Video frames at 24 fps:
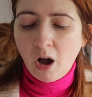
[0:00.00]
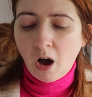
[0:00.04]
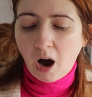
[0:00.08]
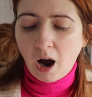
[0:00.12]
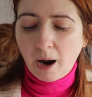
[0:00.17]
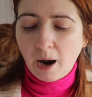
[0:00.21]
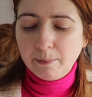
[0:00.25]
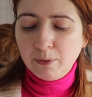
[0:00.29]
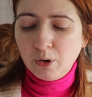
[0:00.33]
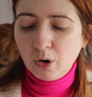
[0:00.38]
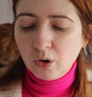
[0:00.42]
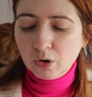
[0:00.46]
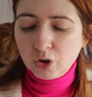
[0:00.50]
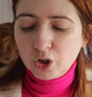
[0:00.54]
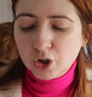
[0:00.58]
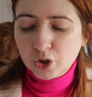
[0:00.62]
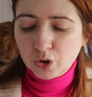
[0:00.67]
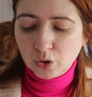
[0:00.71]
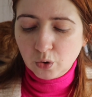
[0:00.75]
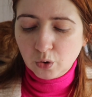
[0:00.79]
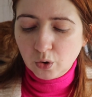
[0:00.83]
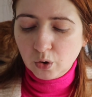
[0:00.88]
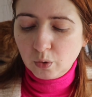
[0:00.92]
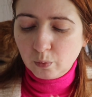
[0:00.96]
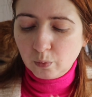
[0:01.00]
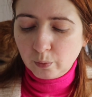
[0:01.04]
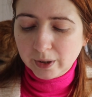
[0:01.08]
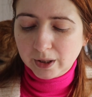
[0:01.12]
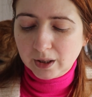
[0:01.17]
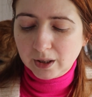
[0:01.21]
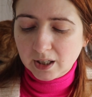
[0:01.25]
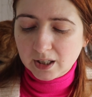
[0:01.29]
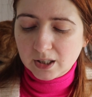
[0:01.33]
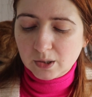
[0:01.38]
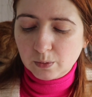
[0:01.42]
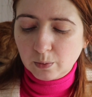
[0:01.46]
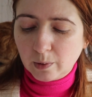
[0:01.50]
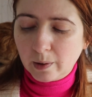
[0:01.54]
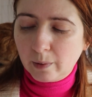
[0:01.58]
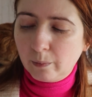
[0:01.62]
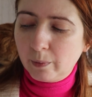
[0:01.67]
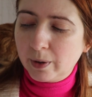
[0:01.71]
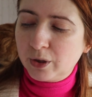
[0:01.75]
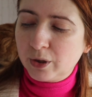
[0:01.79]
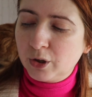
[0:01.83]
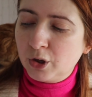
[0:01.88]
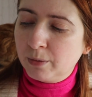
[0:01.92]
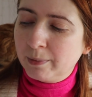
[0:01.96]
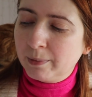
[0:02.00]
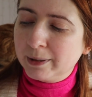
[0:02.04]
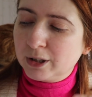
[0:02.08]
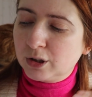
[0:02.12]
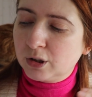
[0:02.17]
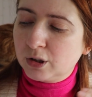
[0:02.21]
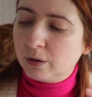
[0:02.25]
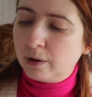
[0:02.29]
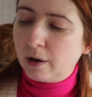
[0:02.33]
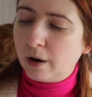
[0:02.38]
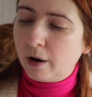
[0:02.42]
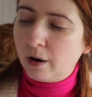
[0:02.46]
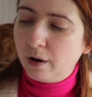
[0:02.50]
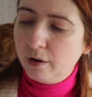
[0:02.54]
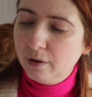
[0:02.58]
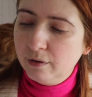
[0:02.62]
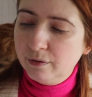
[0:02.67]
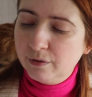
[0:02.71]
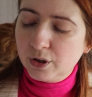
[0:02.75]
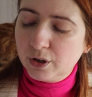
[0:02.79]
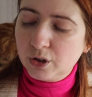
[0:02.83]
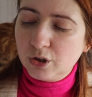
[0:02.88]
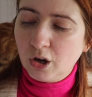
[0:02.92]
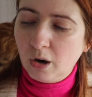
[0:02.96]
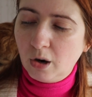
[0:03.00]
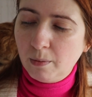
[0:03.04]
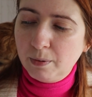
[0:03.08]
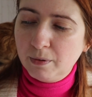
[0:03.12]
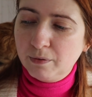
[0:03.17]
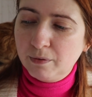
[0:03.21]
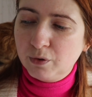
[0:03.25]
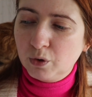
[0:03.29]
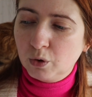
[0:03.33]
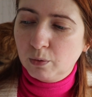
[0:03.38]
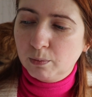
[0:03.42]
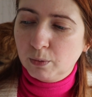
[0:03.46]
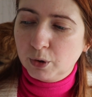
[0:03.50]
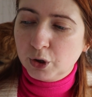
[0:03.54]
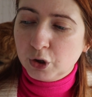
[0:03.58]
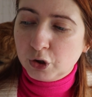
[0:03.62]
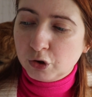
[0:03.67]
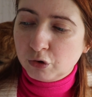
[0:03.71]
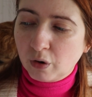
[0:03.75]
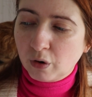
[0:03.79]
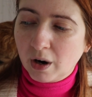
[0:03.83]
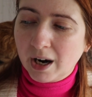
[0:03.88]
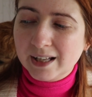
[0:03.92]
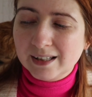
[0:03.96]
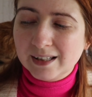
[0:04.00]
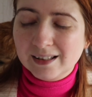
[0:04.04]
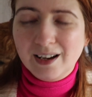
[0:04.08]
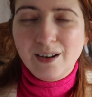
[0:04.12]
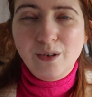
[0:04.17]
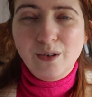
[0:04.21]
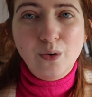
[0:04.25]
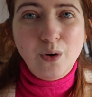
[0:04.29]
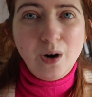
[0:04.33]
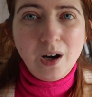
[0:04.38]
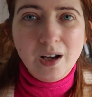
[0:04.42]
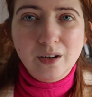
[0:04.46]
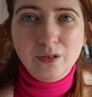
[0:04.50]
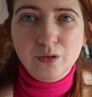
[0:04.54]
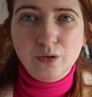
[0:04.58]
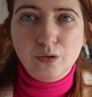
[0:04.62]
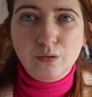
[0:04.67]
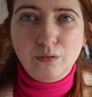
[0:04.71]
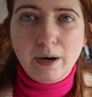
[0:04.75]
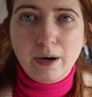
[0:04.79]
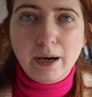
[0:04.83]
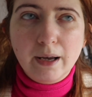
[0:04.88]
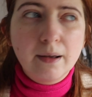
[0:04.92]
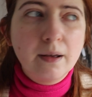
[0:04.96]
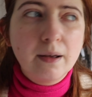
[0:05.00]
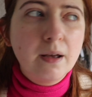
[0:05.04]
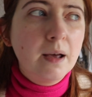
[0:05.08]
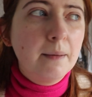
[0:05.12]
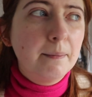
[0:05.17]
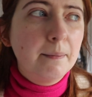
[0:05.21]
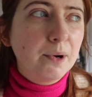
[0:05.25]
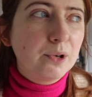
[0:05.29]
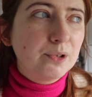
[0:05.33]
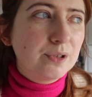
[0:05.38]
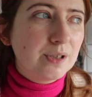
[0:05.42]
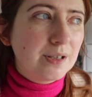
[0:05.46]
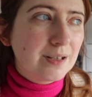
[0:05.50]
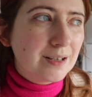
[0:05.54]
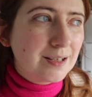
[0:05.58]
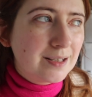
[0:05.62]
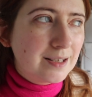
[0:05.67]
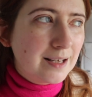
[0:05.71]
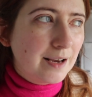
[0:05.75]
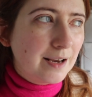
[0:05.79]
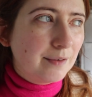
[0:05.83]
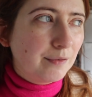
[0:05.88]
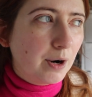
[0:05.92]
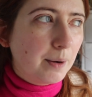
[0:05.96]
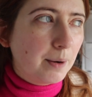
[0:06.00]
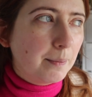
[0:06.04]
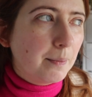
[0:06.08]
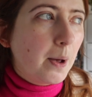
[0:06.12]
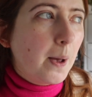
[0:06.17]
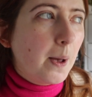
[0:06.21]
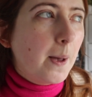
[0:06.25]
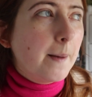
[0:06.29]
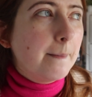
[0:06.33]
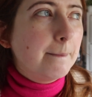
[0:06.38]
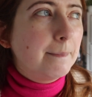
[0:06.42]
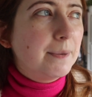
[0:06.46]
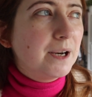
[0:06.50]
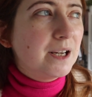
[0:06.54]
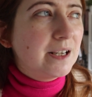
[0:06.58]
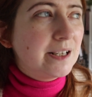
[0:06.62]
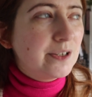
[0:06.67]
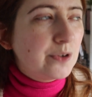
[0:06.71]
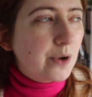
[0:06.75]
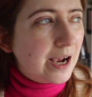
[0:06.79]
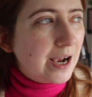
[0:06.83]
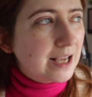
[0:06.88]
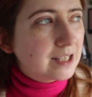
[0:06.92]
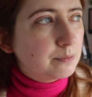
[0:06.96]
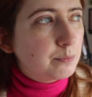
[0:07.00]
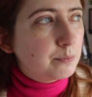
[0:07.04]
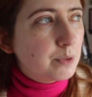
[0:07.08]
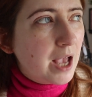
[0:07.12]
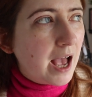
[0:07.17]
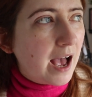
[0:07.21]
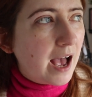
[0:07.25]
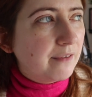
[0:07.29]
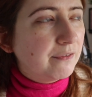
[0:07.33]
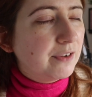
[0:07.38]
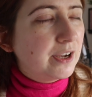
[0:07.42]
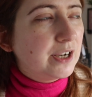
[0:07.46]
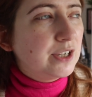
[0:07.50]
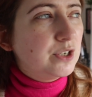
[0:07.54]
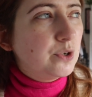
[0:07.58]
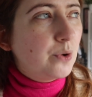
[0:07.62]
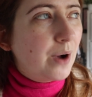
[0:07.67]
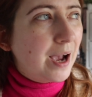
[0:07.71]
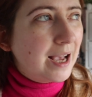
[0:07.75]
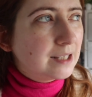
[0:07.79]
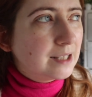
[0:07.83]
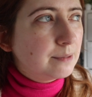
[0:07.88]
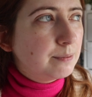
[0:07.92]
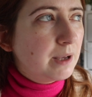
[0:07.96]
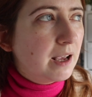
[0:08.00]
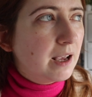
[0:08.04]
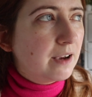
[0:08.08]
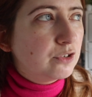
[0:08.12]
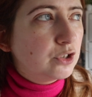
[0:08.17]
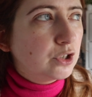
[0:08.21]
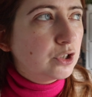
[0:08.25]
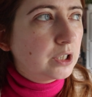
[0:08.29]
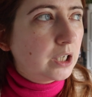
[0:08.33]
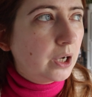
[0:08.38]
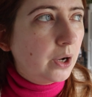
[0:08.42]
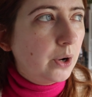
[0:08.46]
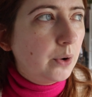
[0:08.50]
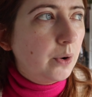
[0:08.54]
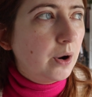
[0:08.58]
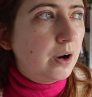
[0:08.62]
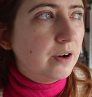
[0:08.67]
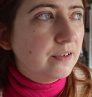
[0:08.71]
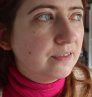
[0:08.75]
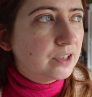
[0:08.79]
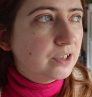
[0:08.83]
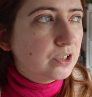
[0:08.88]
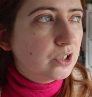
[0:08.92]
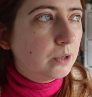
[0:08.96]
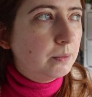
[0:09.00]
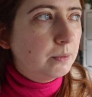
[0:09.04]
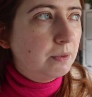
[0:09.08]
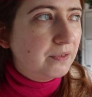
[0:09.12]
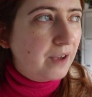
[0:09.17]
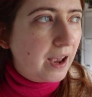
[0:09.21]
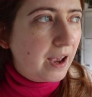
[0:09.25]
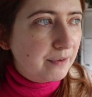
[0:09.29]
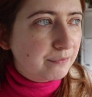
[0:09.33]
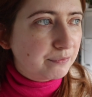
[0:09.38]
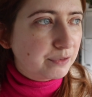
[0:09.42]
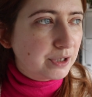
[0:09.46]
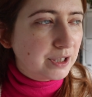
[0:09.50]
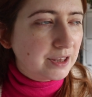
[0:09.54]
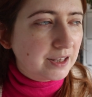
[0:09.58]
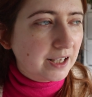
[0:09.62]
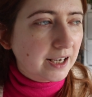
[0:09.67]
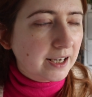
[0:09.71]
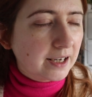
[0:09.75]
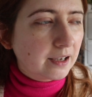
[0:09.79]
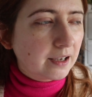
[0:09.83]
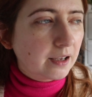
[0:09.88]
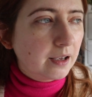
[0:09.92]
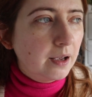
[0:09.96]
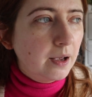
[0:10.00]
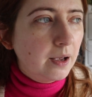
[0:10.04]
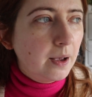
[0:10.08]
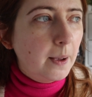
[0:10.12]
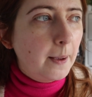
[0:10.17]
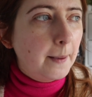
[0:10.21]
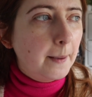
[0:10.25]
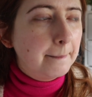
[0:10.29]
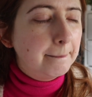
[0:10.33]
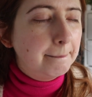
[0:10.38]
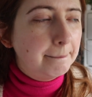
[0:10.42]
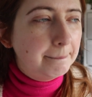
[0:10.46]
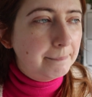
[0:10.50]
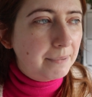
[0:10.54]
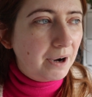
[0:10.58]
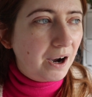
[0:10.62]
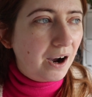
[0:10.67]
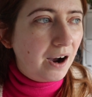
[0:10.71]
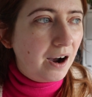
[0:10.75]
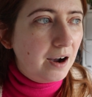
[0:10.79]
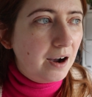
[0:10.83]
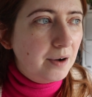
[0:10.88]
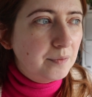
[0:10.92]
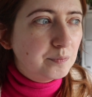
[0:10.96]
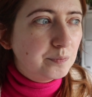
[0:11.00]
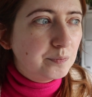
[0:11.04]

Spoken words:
I'm not sure with this one whether you're meant to do it over the top of your moisturiser or under it, because it's a serum, but it's your SPF, and your SPF should go over the top of everything. But